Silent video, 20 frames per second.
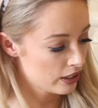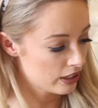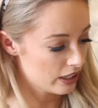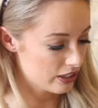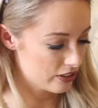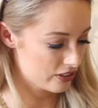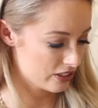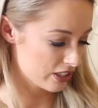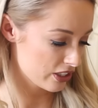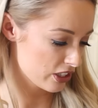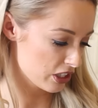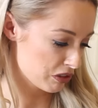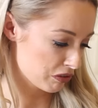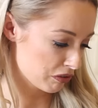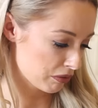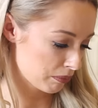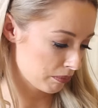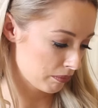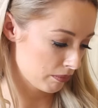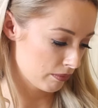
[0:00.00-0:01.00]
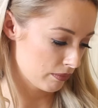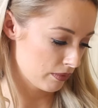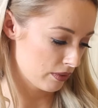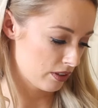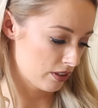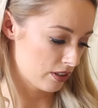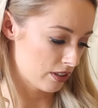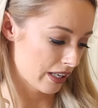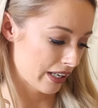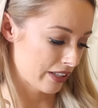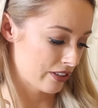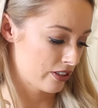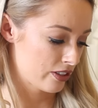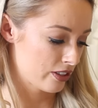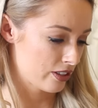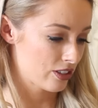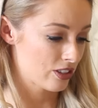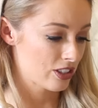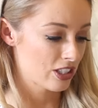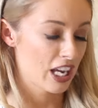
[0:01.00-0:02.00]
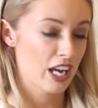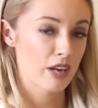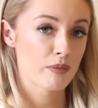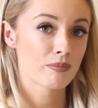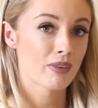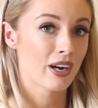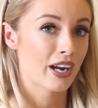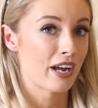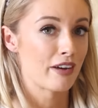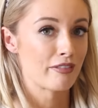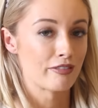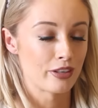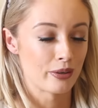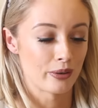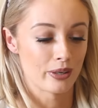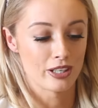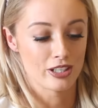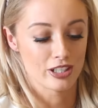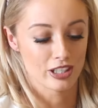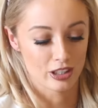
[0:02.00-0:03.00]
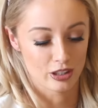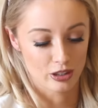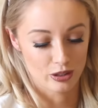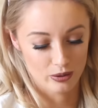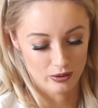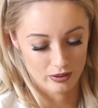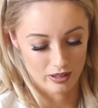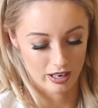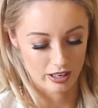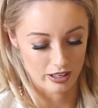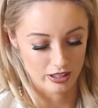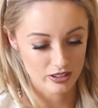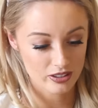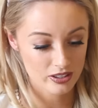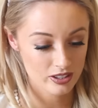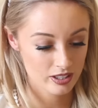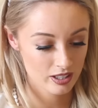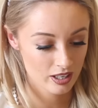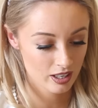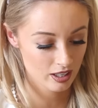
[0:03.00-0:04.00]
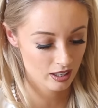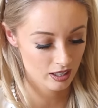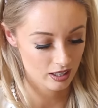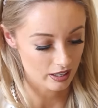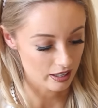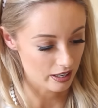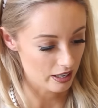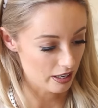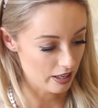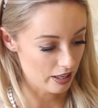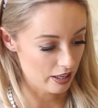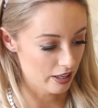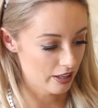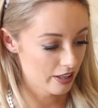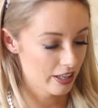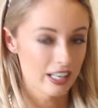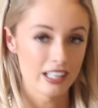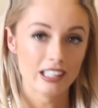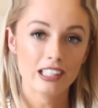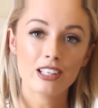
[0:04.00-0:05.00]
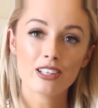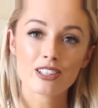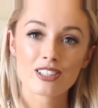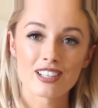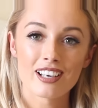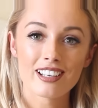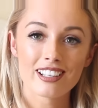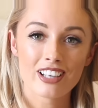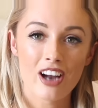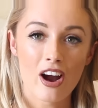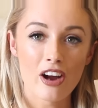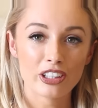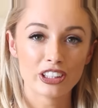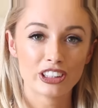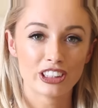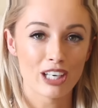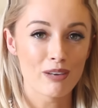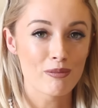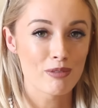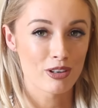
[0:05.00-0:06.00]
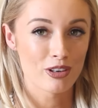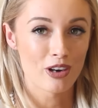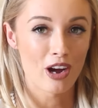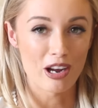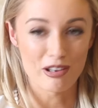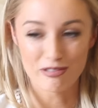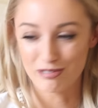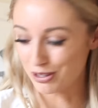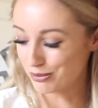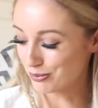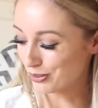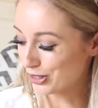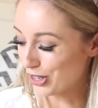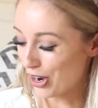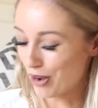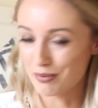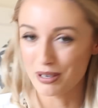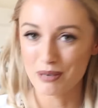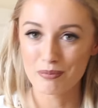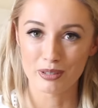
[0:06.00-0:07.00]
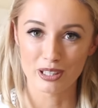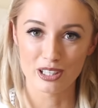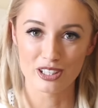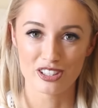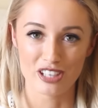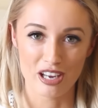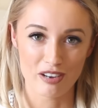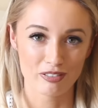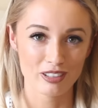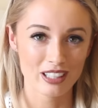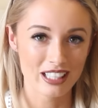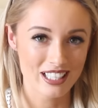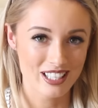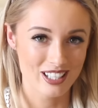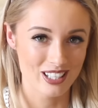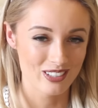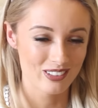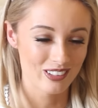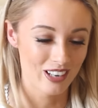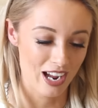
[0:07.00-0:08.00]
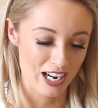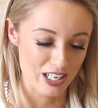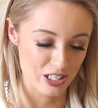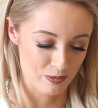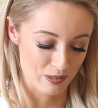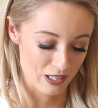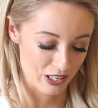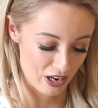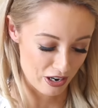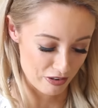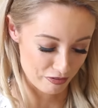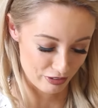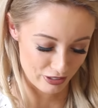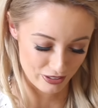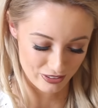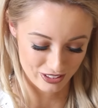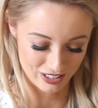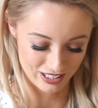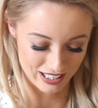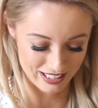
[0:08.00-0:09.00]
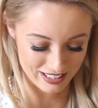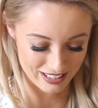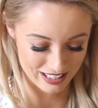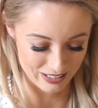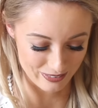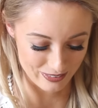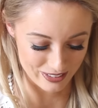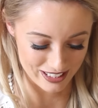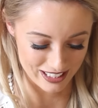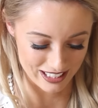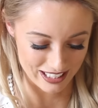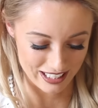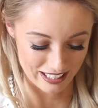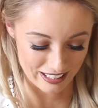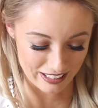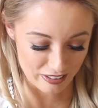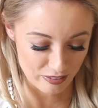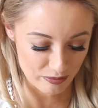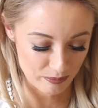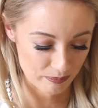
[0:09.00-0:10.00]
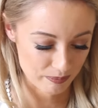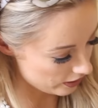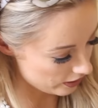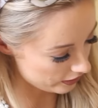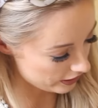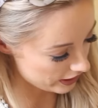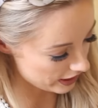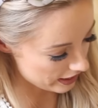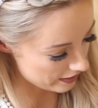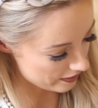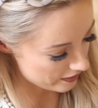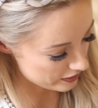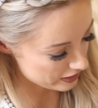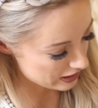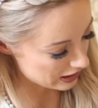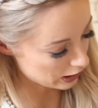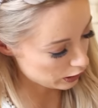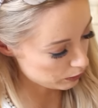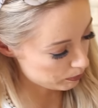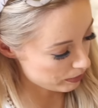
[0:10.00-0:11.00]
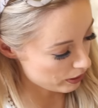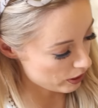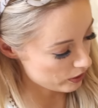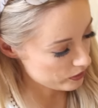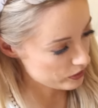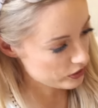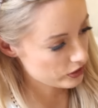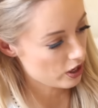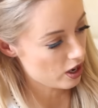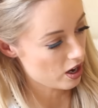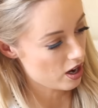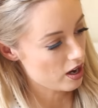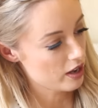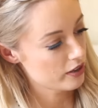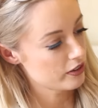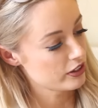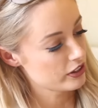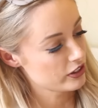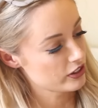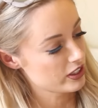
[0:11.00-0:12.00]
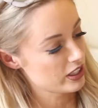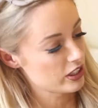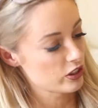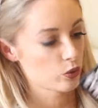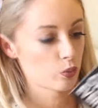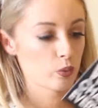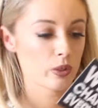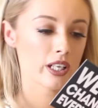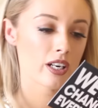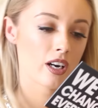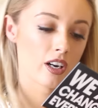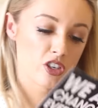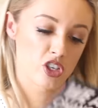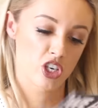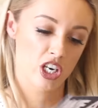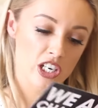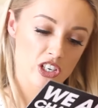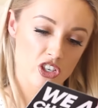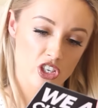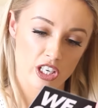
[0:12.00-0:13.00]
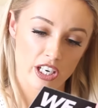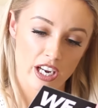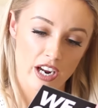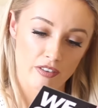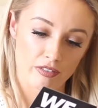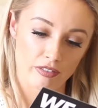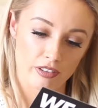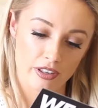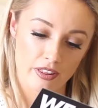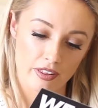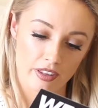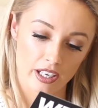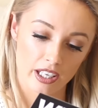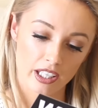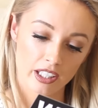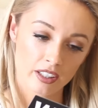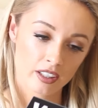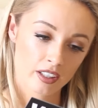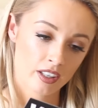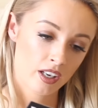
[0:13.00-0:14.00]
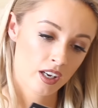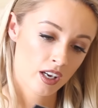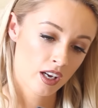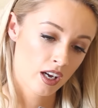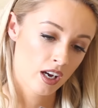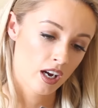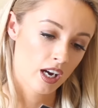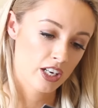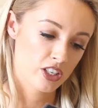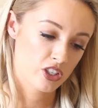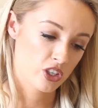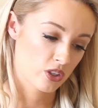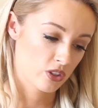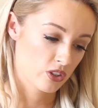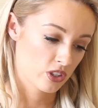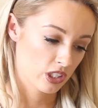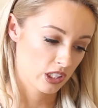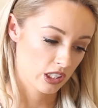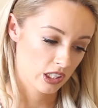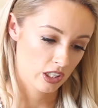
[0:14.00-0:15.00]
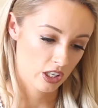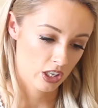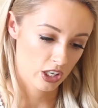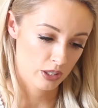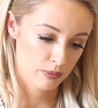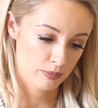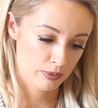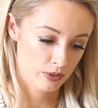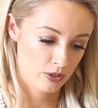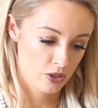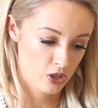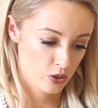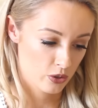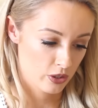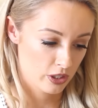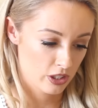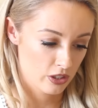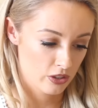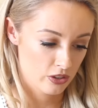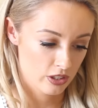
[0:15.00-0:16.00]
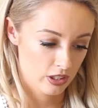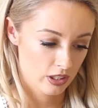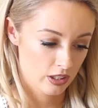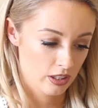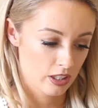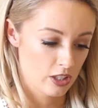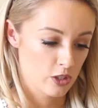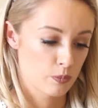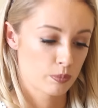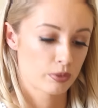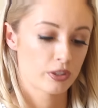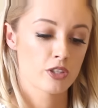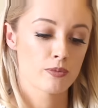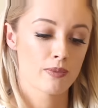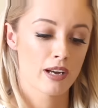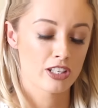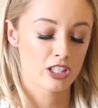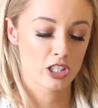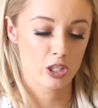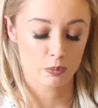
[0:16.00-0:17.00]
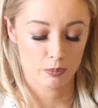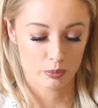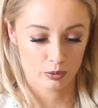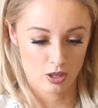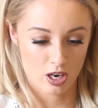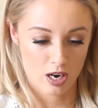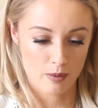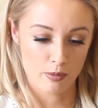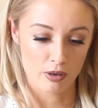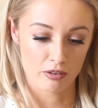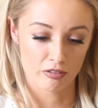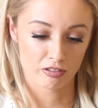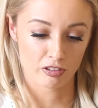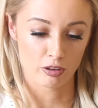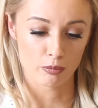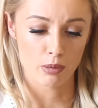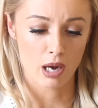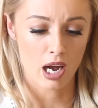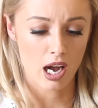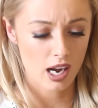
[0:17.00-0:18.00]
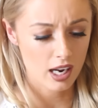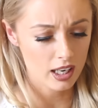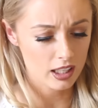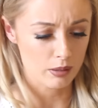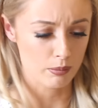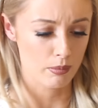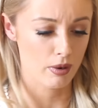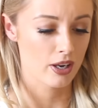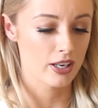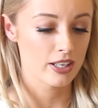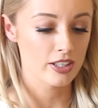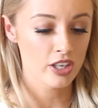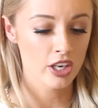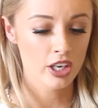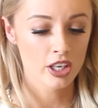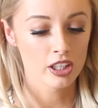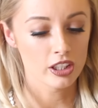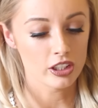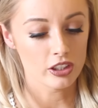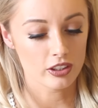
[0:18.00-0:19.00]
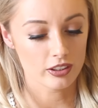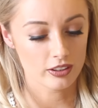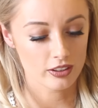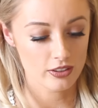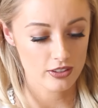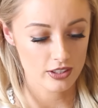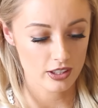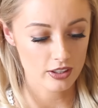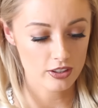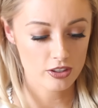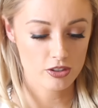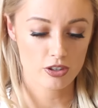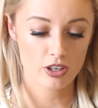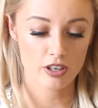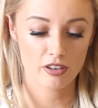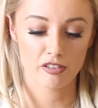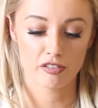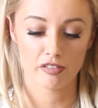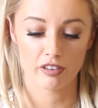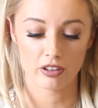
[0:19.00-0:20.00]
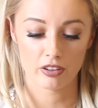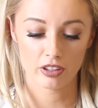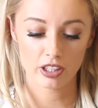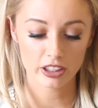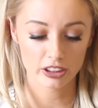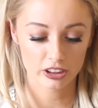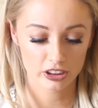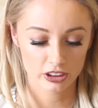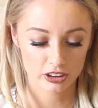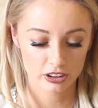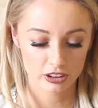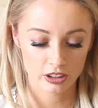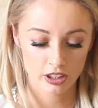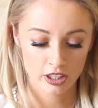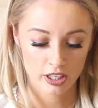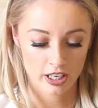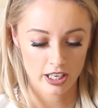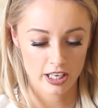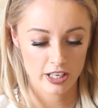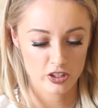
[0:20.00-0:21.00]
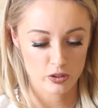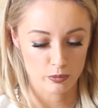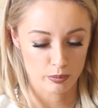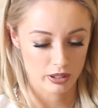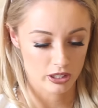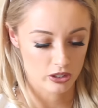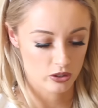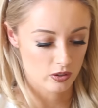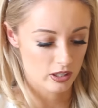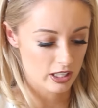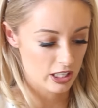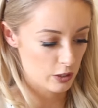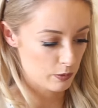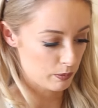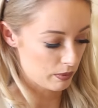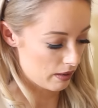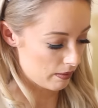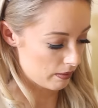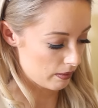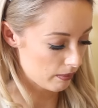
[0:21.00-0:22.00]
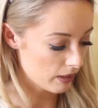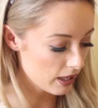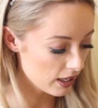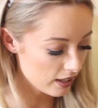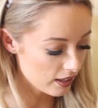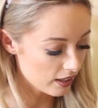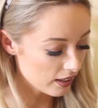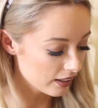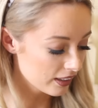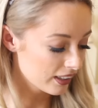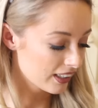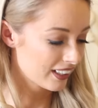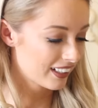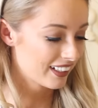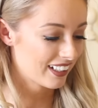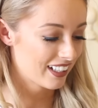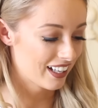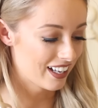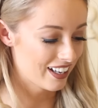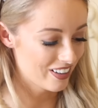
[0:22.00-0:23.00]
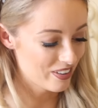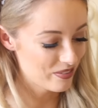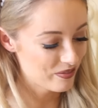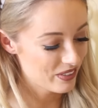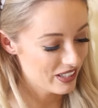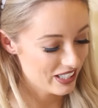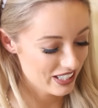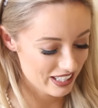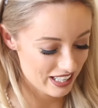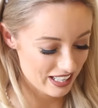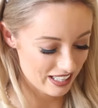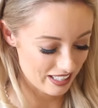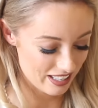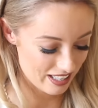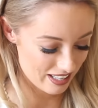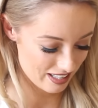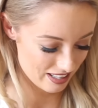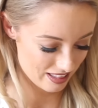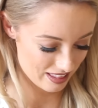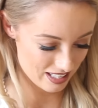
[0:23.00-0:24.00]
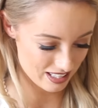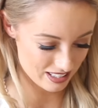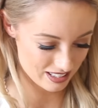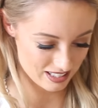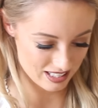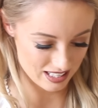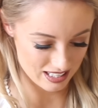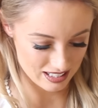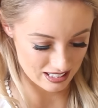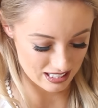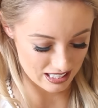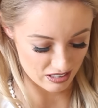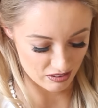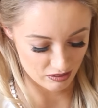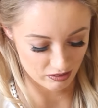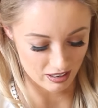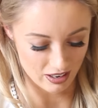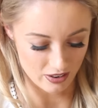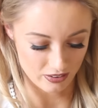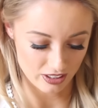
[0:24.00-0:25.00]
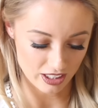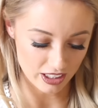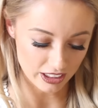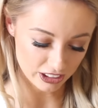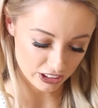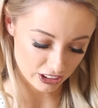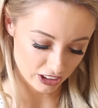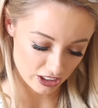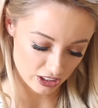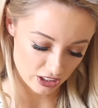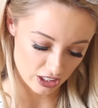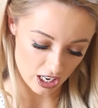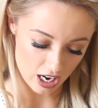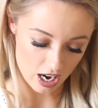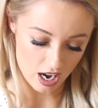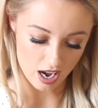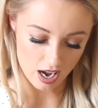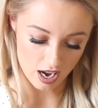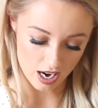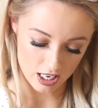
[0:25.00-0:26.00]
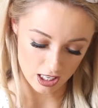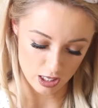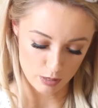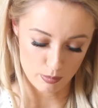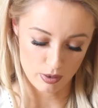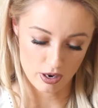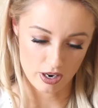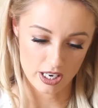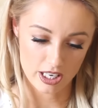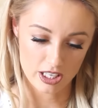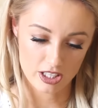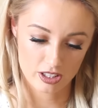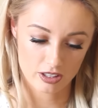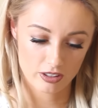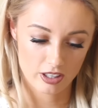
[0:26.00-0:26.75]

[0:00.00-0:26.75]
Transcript: It says it's from Deciem. I have no idea who that is. It looks like the kind of shape that an iPhone would come in, but it's definitely too light to be an iPhone, so let's see what's in here. Okay, there's a little postcard that says, "We are changing everything. Hi Josie, hope you enjoy using this prismatic primer from Hylamide. You can use it under a foundation. Here's a press release, blah blah blah." And then this is the foundation, Hylamide.